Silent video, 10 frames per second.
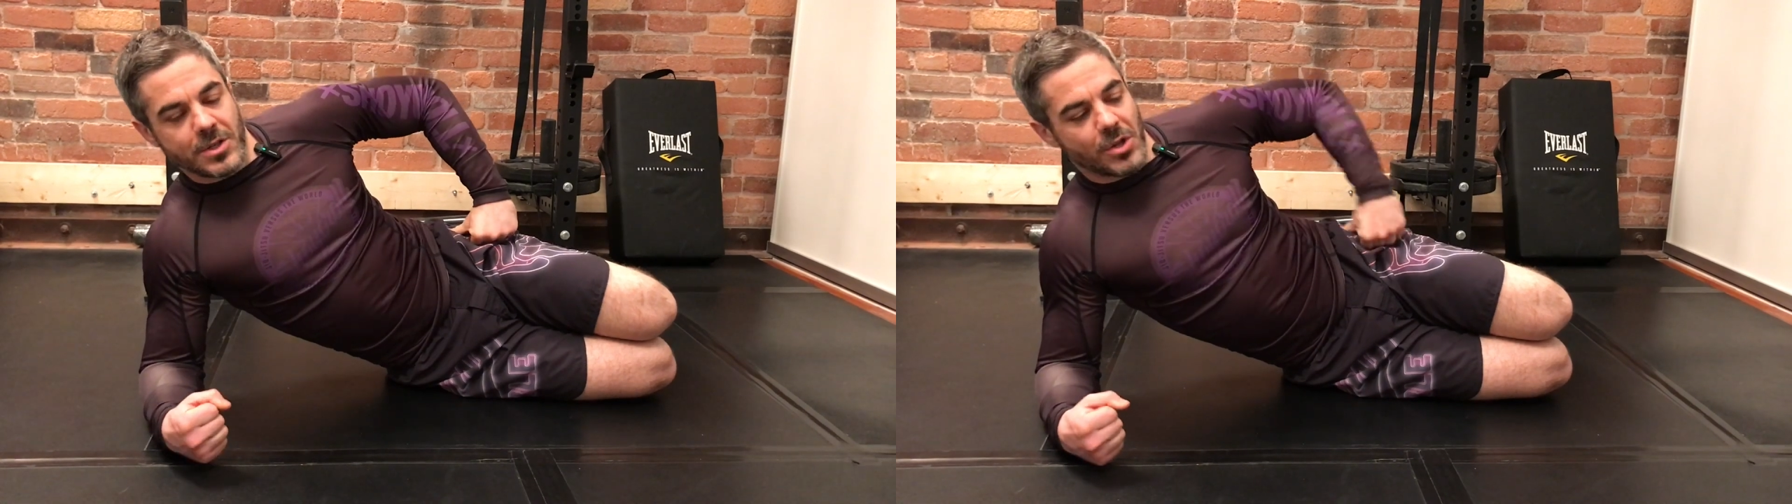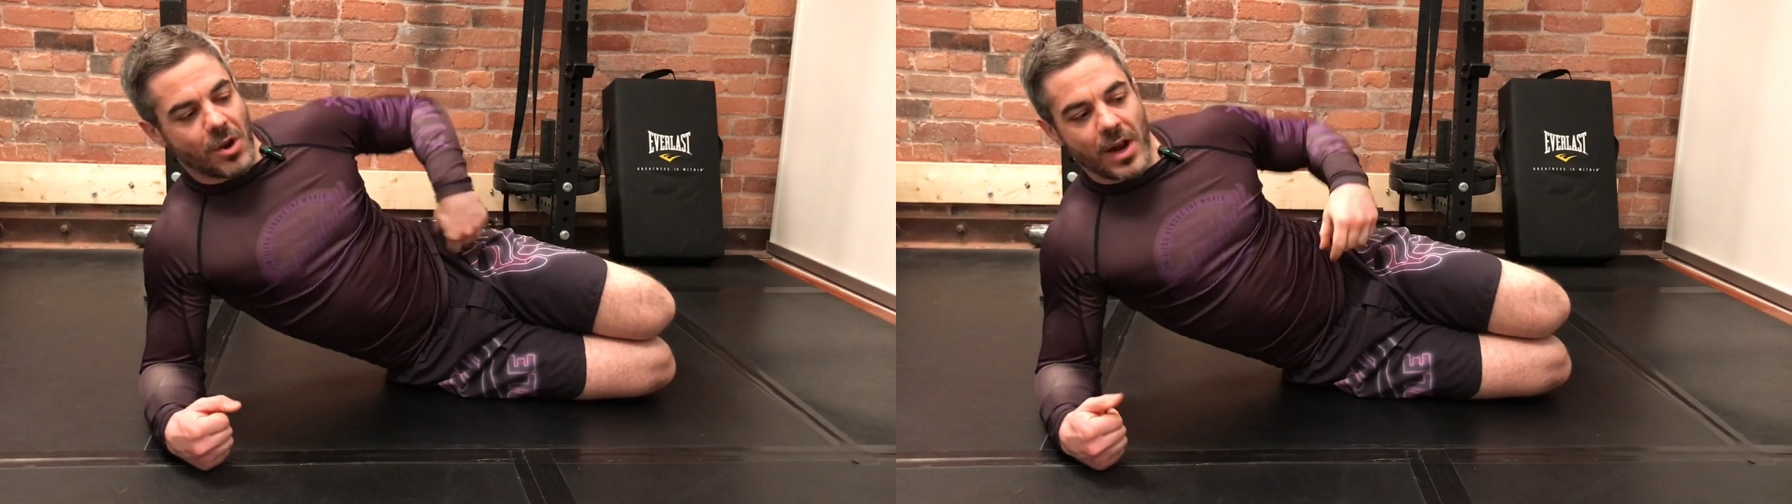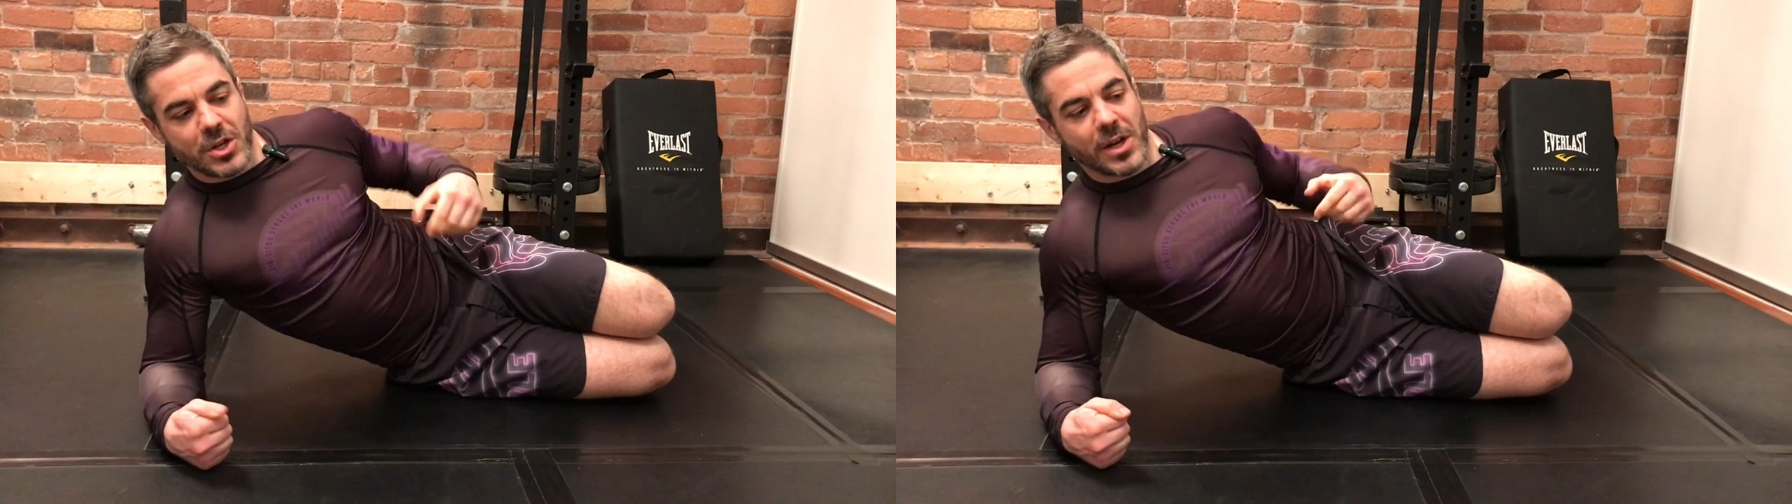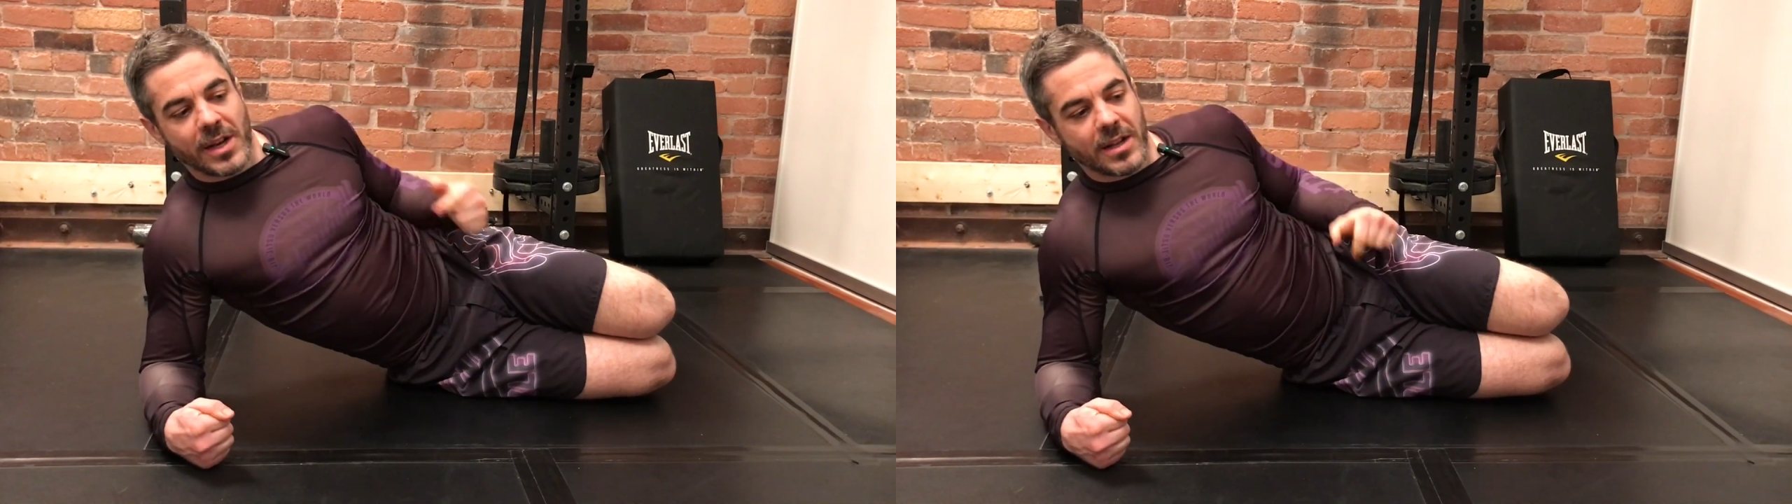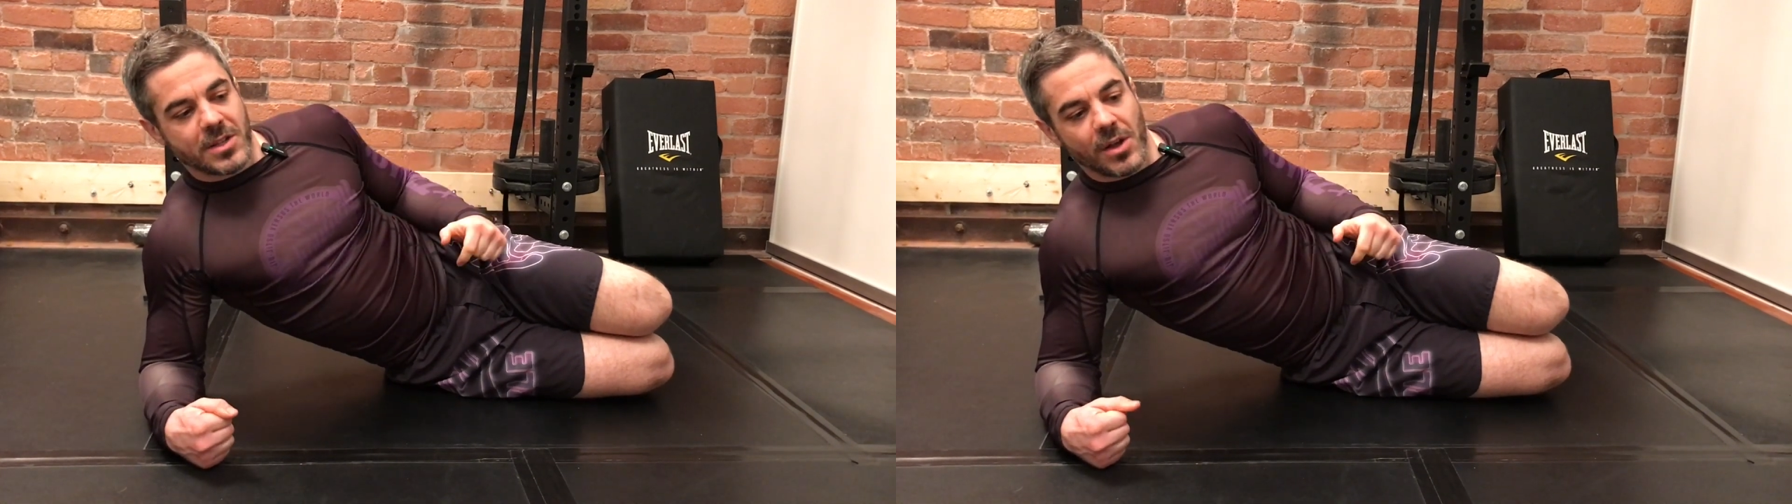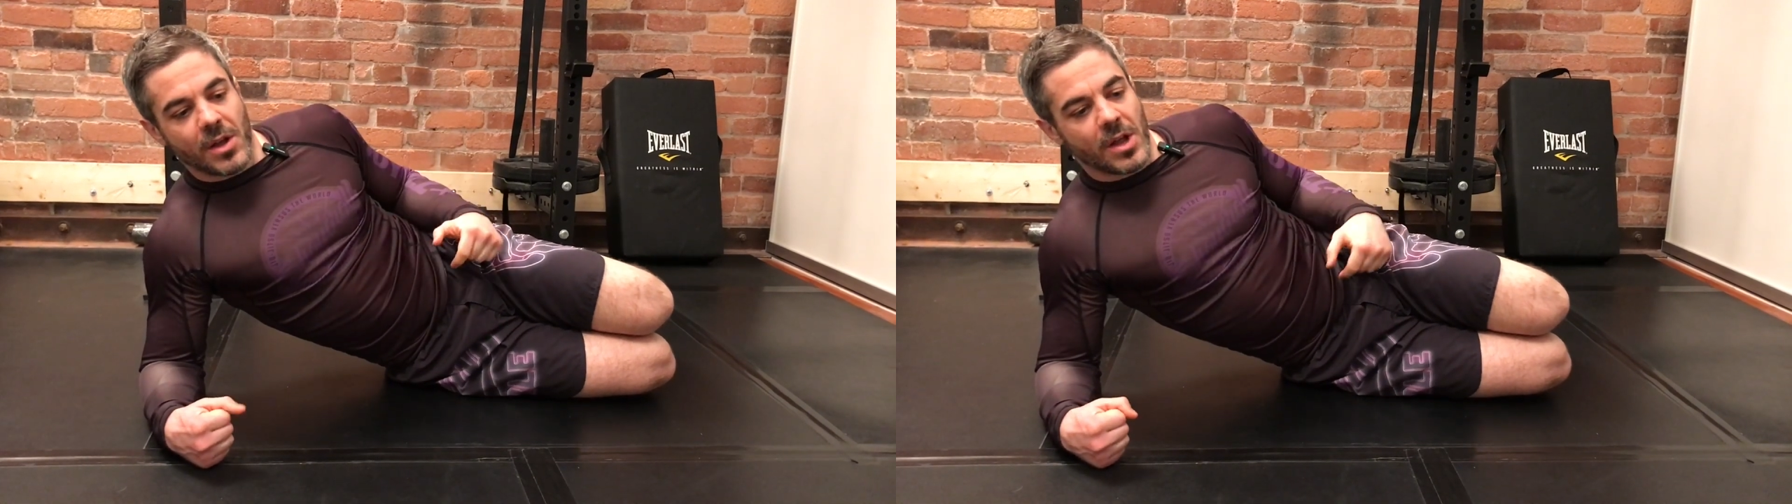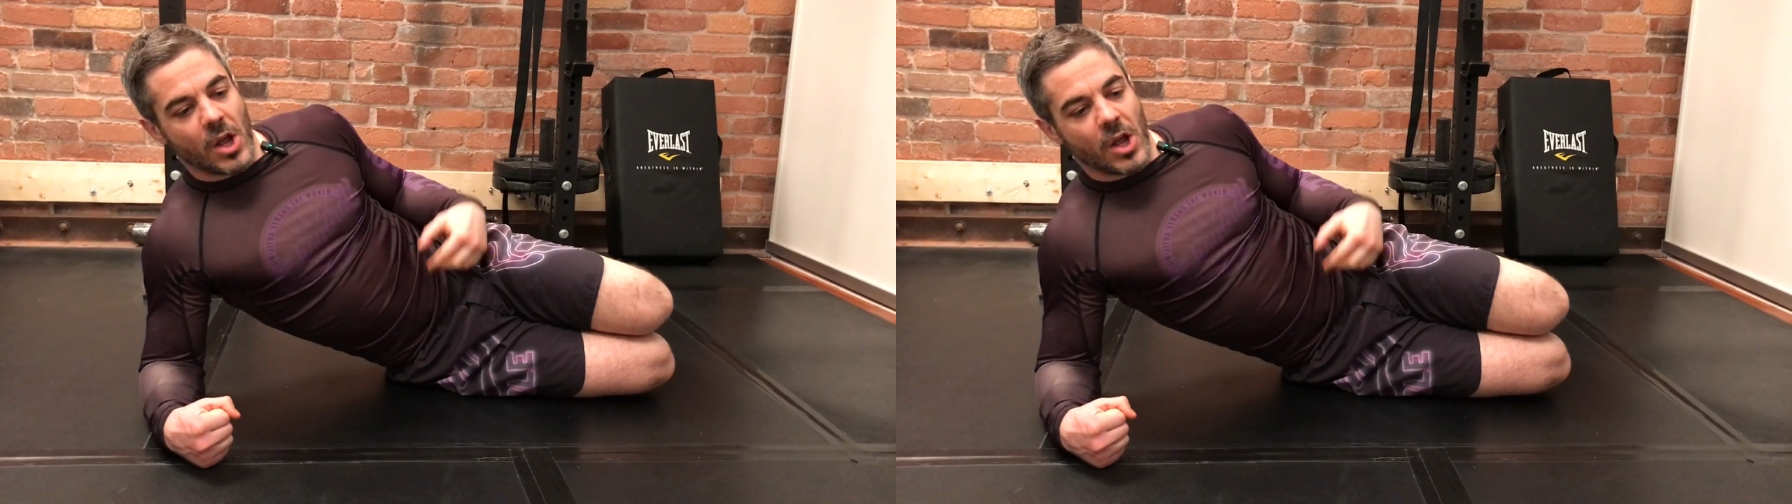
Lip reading: So you don't actually need to